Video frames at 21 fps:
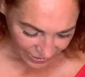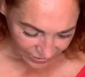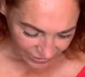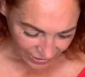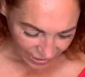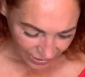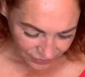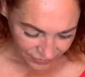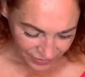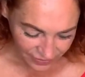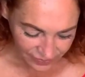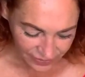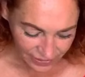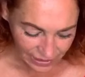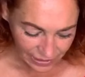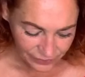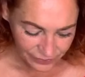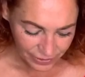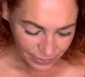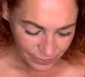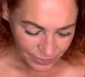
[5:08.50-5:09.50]
Kev says, I
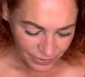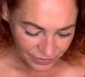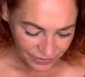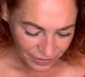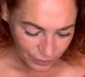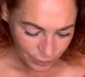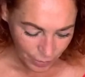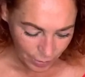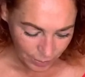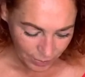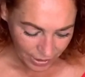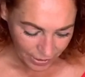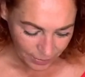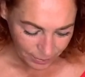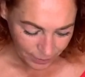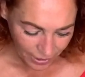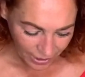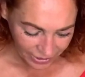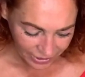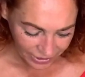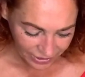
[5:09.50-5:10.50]
love an unboxing when my
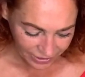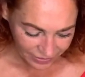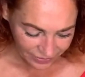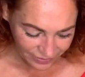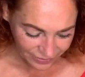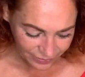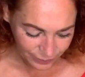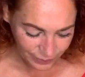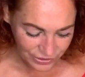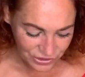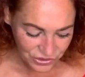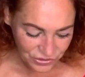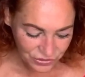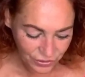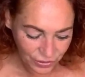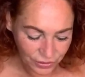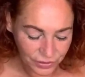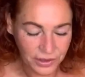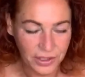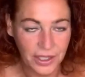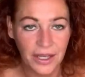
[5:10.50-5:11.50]
mic is switched
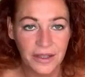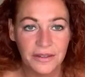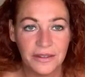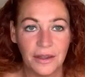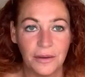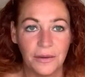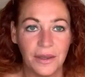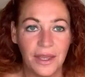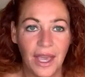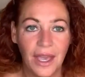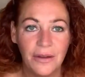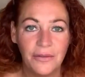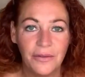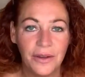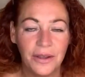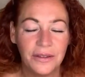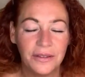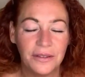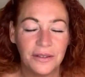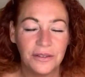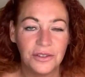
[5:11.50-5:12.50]
on. Yes, so Kev
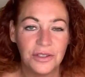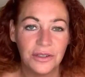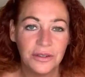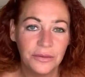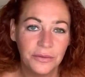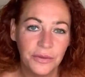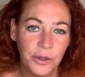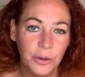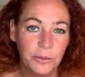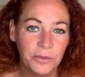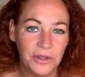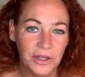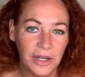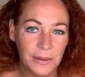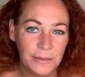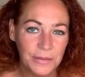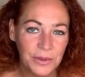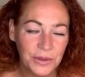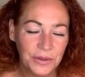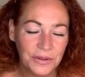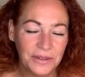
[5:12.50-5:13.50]
has just filmed an
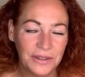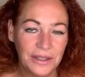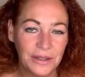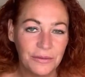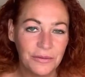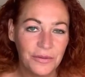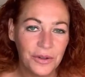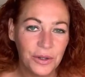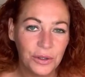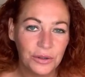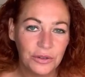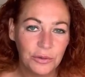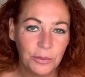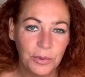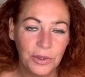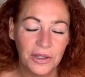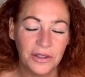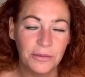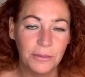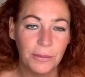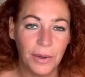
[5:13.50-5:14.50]
unboxing and forgot to
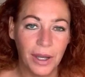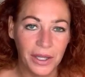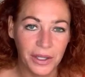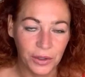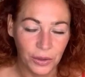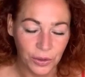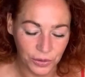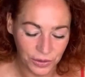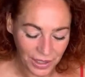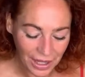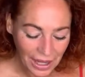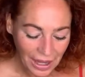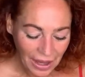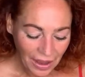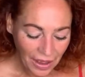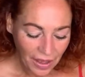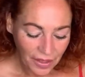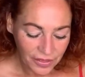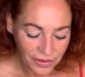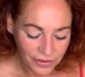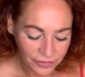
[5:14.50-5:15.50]
put his mic on.
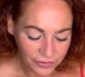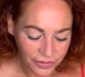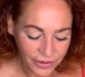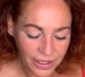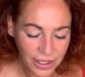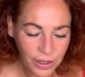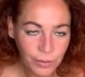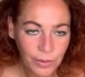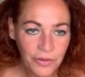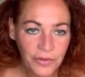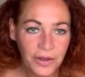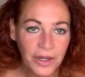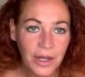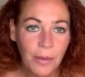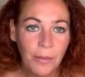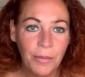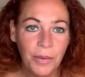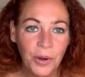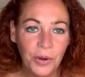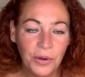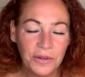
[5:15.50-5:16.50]
The thing with an
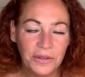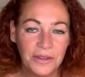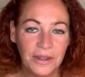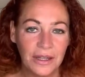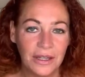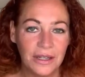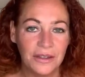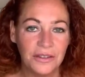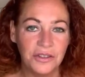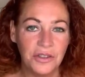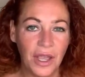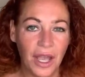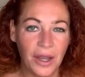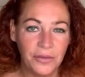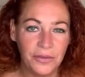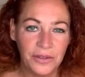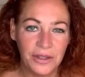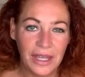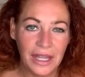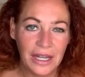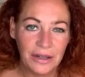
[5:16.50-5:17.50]
unboxing is you have
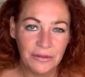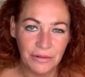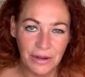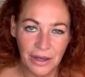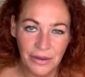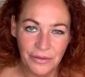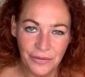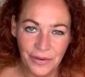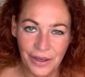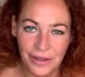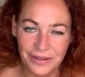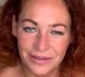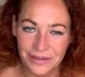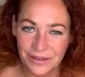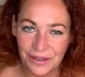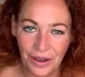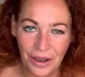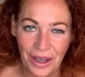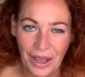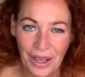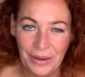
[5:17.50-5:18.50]
to get it right first
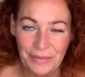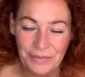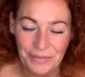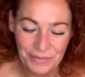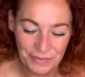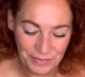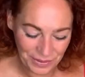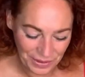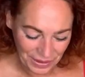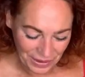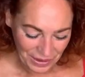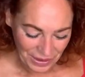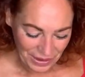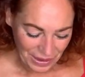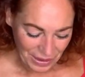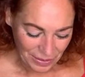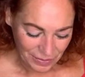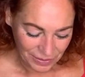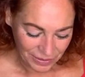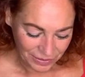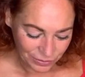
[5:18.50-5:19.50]
time.
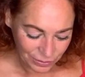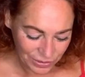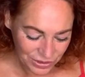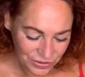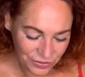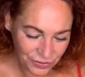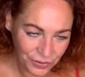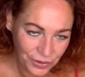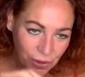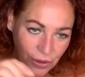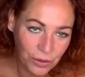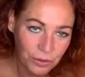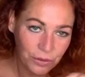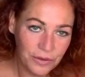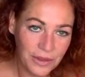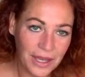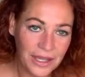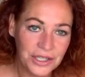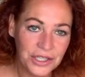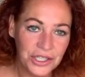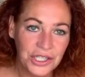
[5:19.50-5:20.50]
Because once you've got all
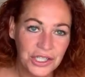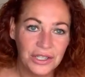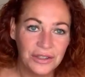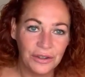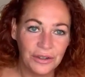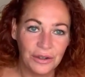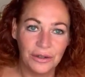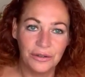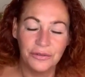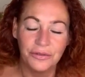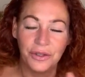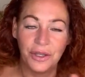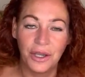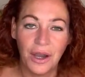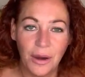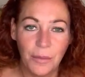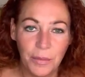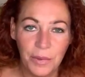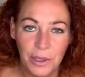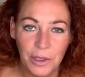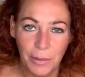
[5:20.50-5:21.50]
that shit off, you
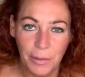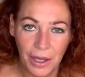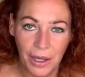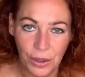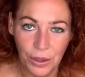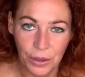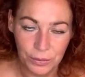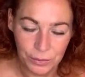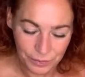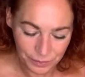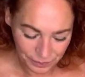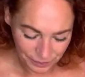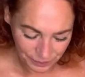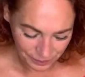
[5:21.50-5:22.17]
can't put it back on.